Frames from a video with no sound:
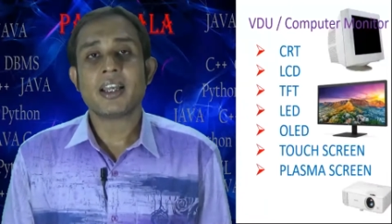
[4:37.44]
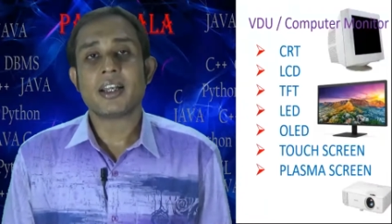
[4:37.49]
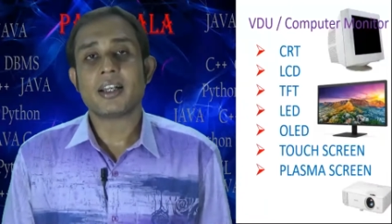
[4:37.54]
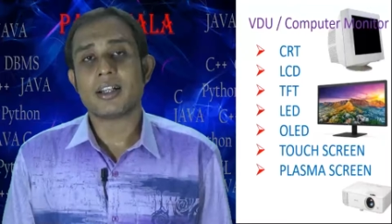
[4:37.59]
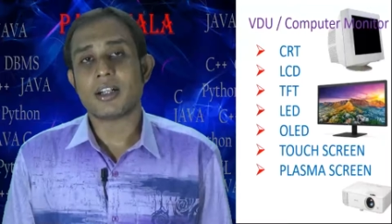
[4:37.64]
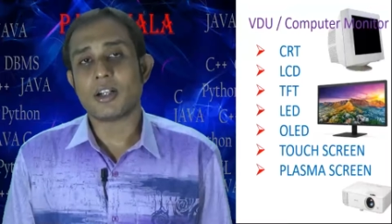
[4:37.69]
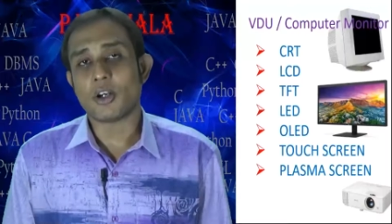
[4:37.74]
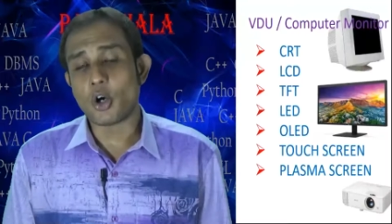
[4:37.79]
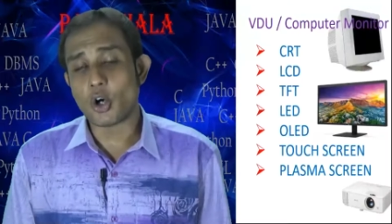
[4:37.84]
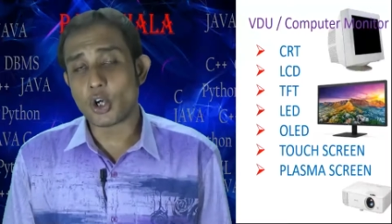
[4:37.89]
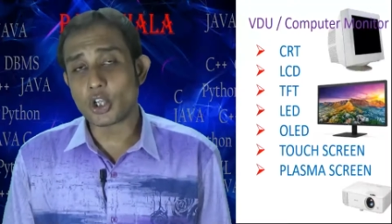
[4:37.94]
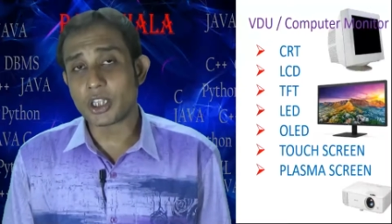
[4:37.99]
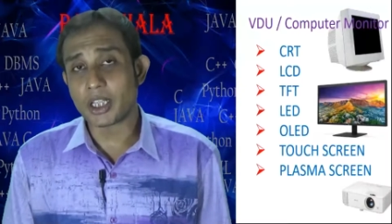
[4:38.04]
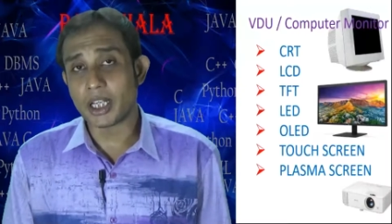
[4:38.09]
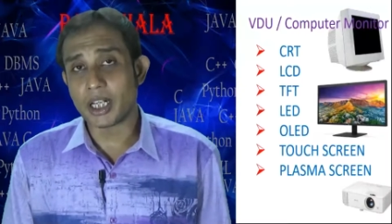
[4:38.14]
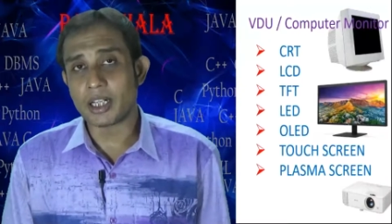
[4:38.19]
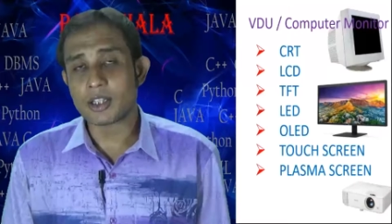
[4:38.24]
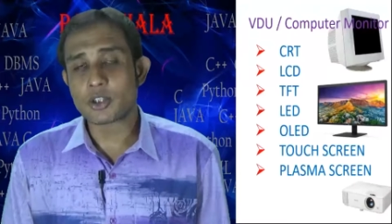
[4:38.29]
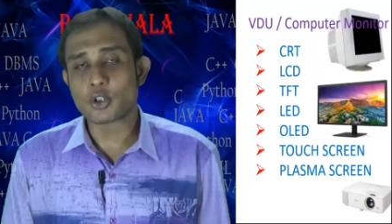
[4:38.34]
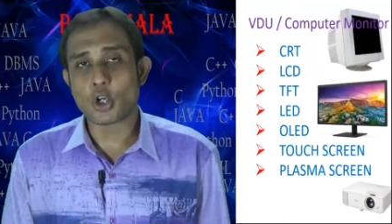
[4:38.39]
on
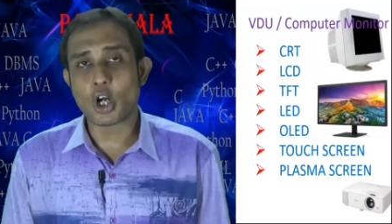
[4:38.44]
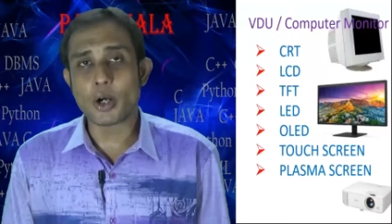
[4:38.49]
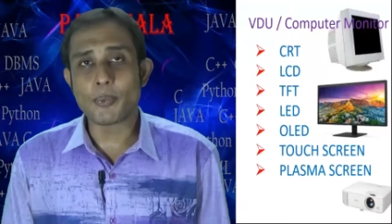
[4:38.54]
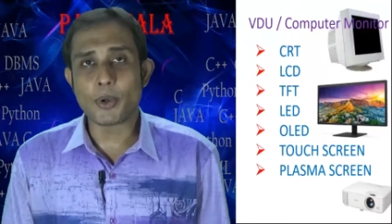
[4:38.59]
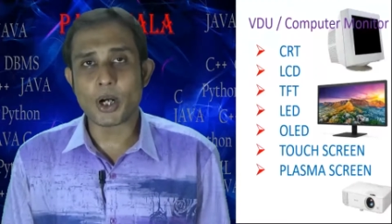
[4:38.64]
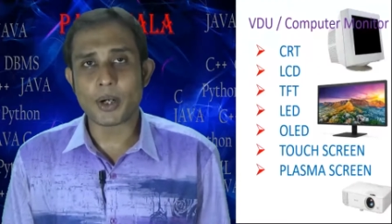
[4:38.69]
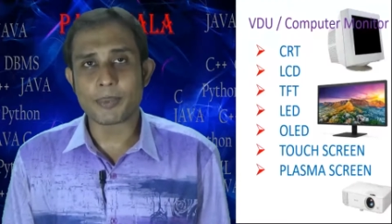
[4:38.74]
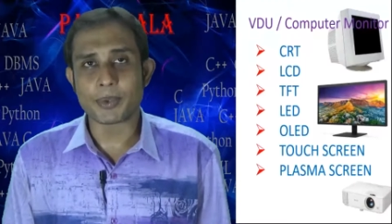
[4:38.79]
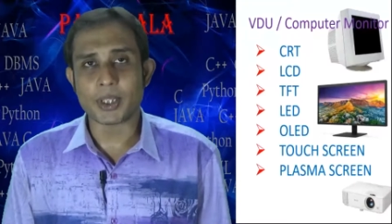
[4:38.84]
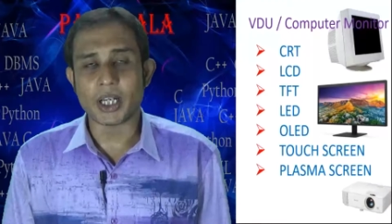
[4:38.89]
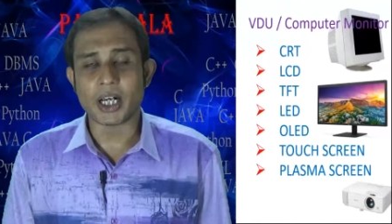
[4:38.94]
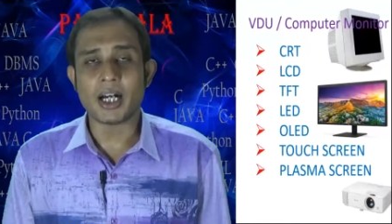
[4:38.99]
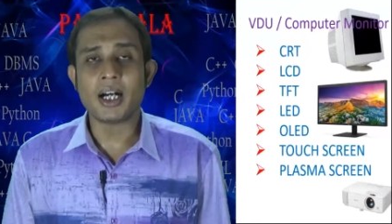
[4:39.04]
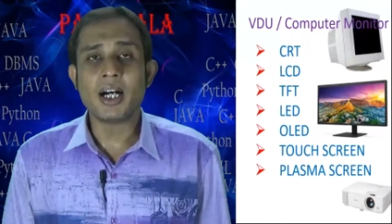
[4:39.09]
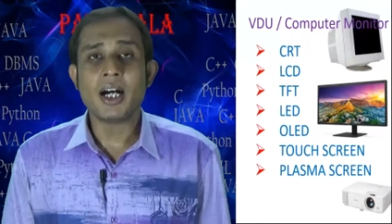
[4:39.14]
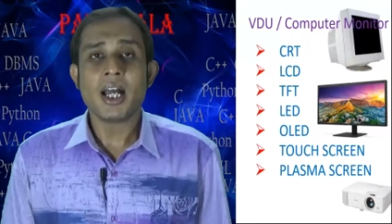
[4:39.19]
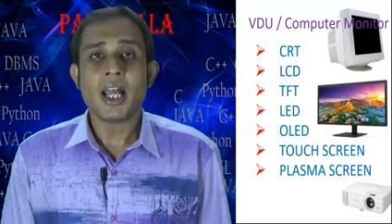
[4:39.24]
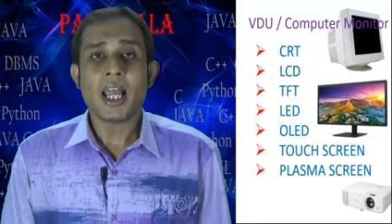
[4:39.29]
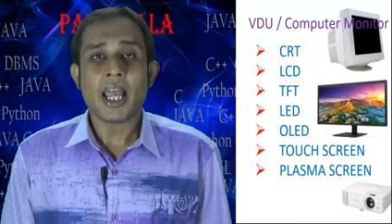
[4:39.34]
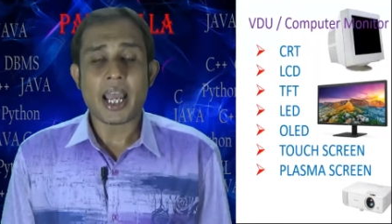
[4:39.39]
the top of
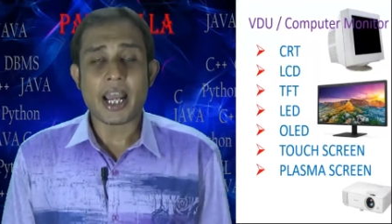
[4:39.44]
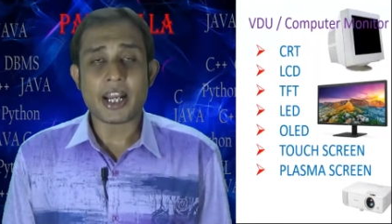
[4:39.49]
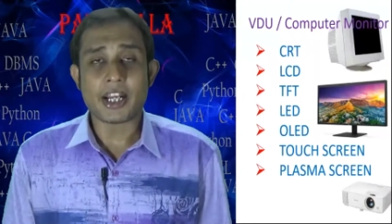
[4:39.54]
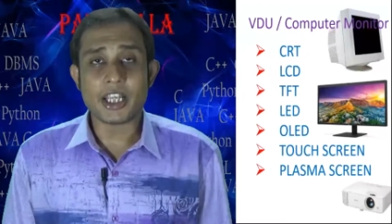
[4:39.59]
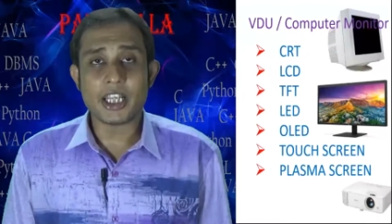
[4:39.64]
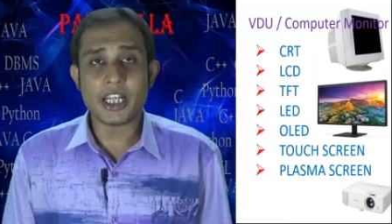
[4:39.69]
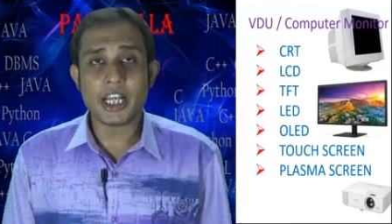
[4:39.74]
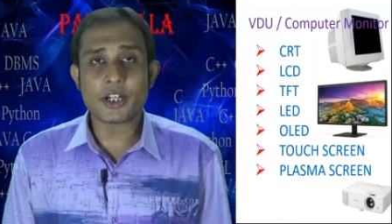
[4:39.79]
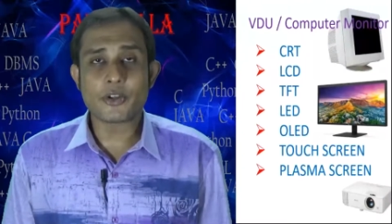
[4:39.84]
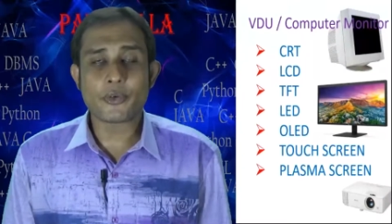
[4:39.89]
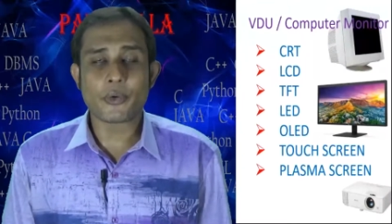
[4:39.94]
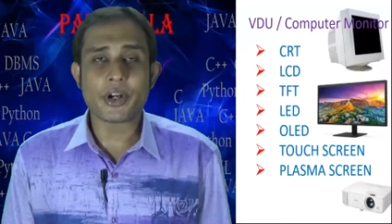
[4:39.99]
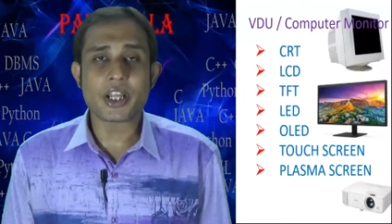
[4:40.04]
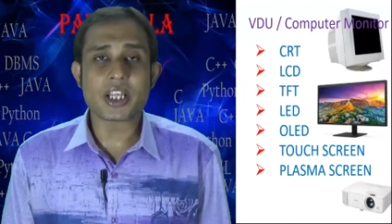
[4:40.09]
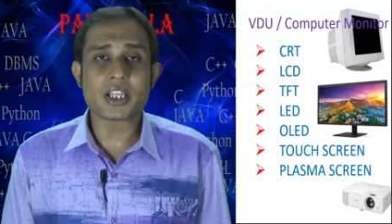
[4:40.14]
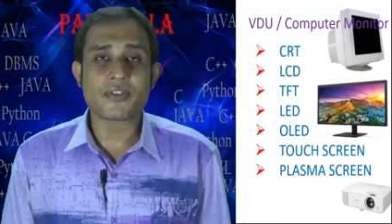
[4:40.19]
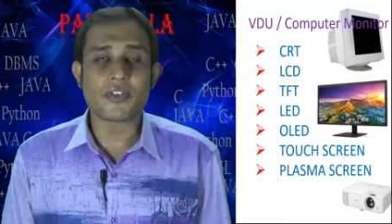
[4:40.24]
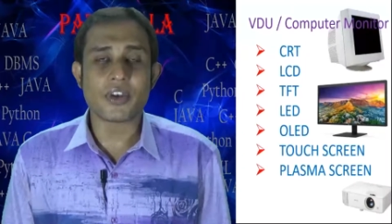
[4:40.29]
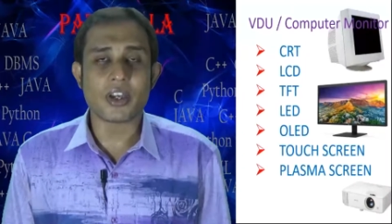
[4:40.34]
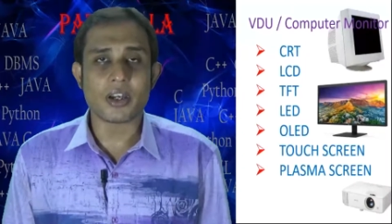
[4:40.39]
an
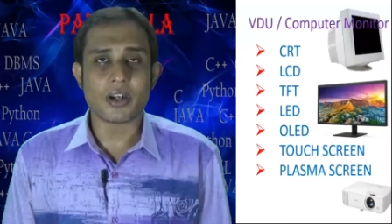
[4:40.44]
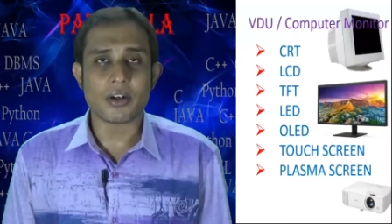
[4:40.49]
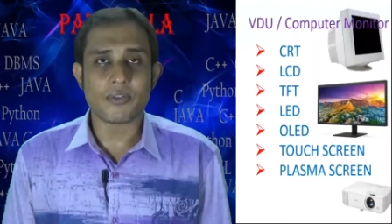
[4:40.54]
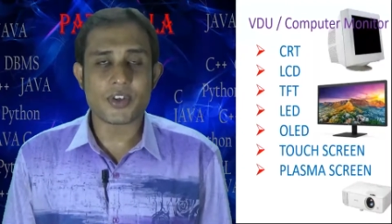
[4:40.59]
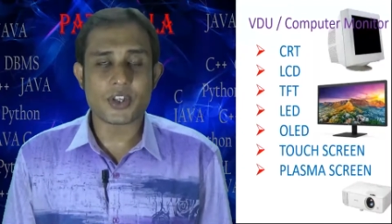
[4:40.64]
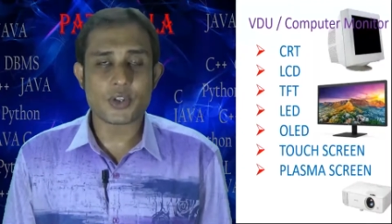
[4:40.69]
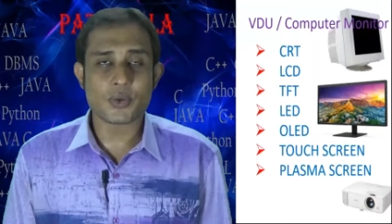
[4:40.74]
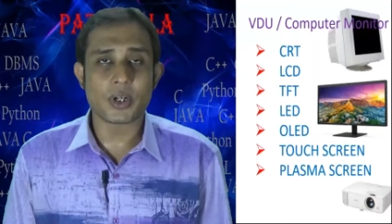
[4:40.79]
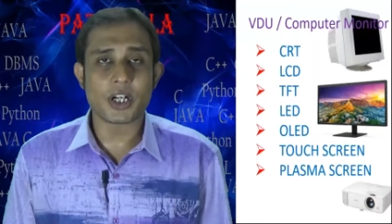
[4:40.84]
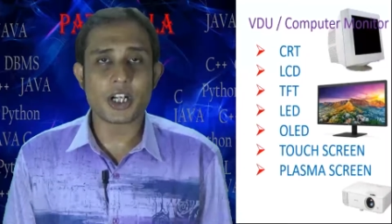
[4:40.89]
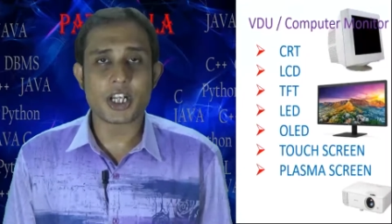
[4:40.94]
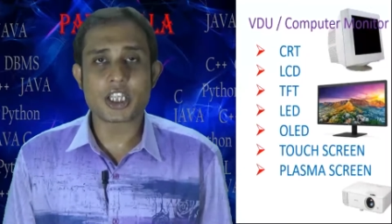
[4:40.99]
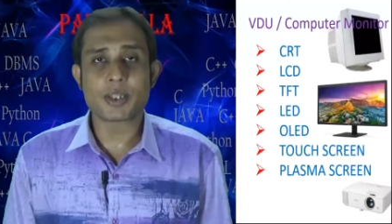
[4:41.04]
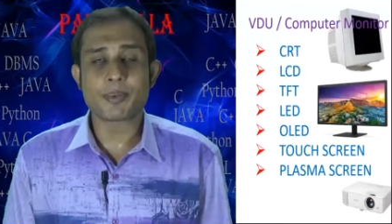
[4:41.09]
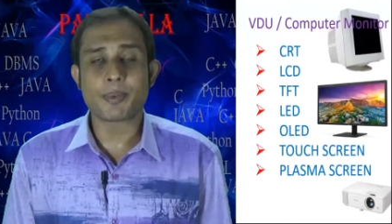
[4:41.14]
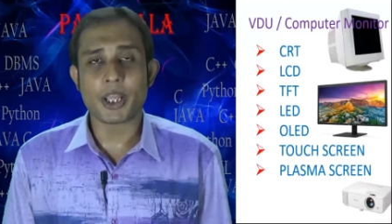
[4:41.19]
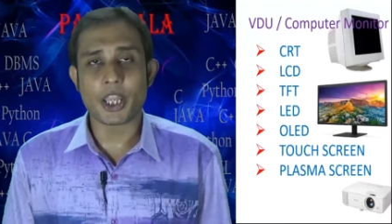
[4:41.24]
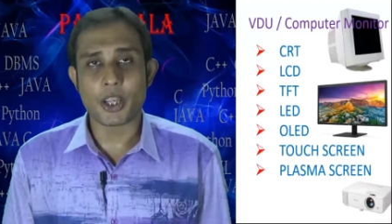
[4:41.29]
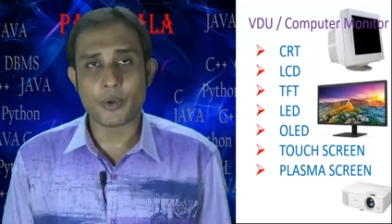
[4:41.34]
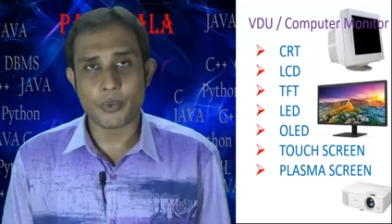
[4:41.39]
electronics visual
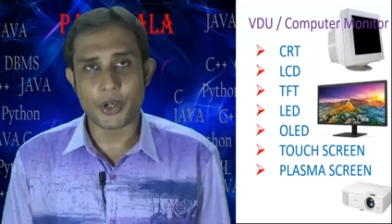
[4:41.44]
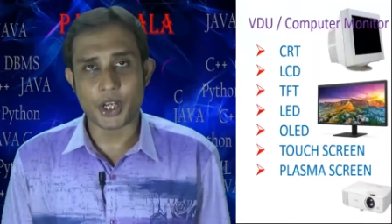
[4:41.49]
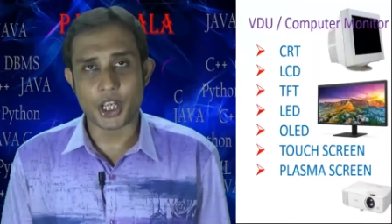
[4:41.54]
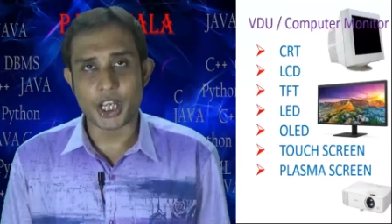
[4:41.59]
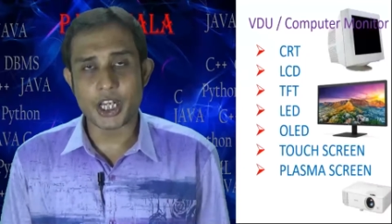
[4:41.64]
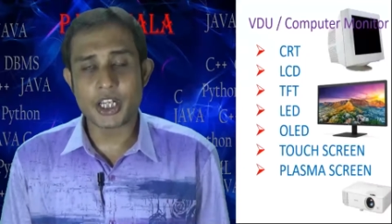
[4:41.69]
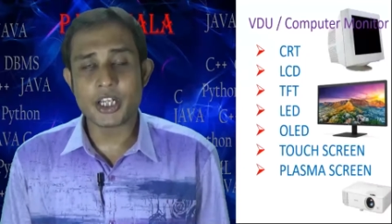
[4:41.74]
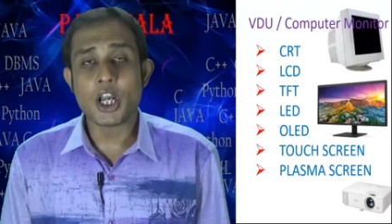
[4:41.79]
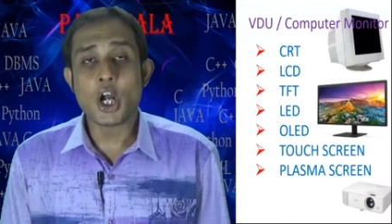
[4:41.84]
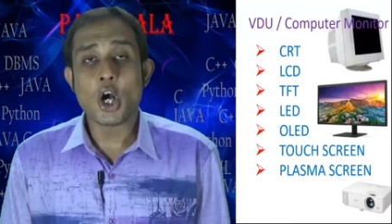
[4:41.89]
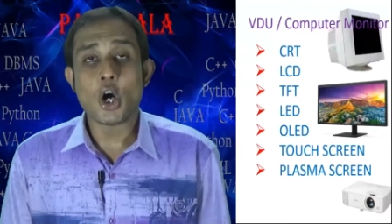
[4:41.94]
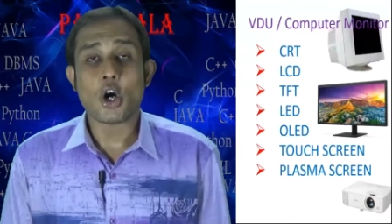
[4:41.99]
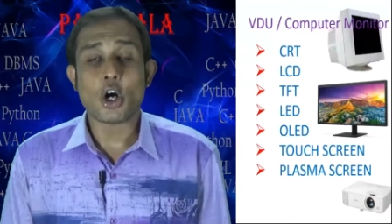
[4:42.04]
display unit